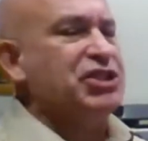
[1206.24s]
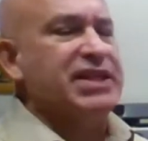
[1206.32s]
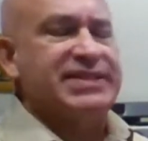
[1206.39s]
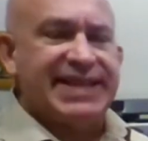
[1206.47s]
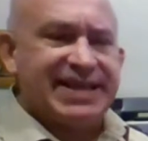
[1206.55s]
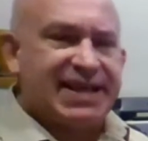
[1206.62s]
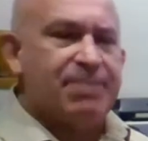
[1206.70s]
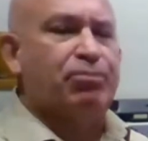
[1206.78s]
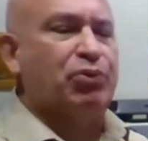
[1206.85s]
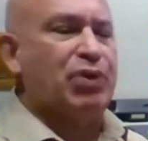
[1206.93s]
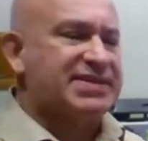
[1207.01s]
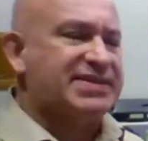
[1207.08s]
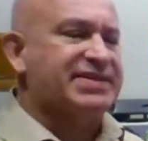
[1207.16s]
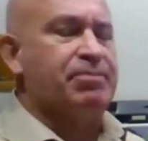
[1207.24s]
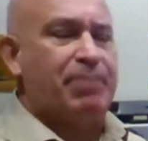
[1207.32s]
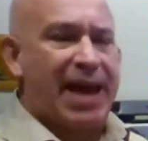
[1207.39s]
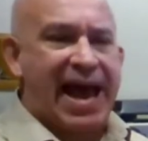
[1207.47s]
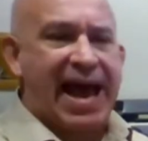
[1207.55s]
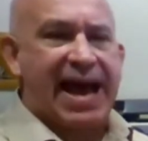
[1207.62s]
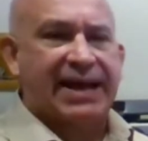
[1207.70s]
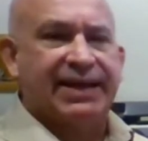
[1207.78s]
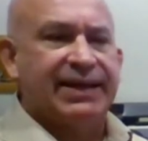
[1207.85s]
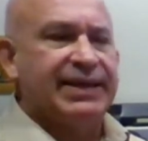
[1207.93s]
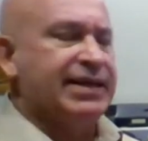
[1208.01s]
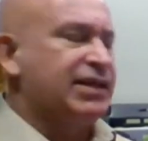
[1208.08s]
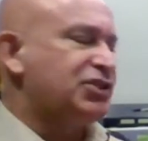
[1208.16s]
Just to decompress the back.
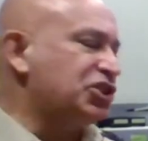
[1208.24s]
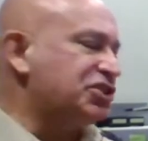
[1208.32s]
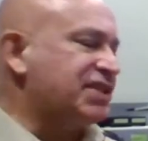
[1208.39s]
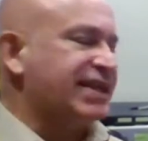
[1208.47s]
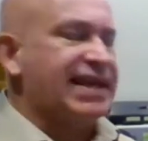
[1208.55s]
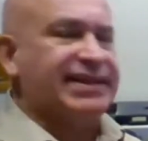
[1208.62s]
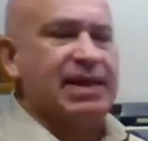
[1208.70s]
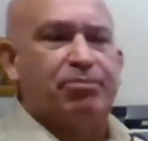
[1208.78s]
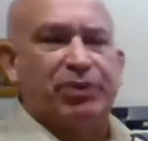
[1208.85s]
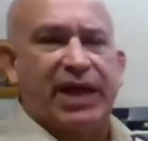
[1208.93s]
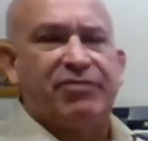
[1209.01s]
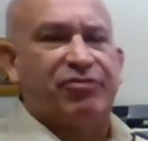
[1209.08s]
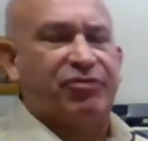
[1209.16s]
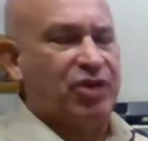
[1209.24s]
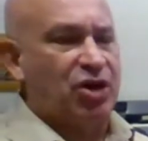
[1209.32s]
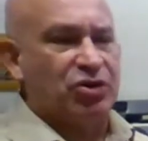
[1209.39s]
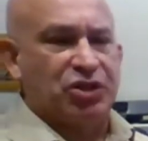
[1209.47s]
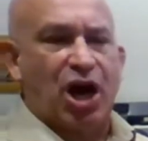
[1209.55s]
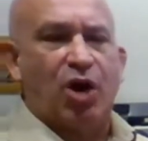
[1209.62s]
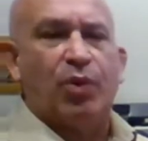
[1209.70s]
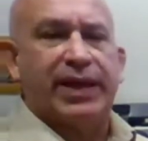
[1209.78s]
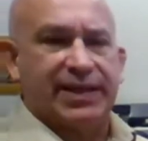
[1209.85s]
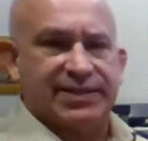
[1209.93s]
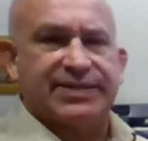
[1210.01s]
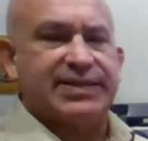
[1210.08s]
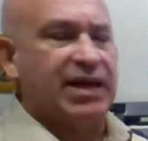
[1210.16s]
Just to get the blood flow going
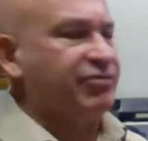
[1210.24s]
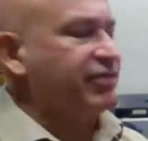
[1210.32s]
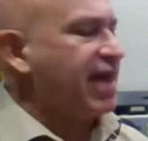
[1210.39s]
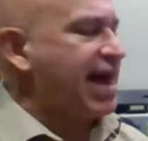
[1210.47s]
and stuff.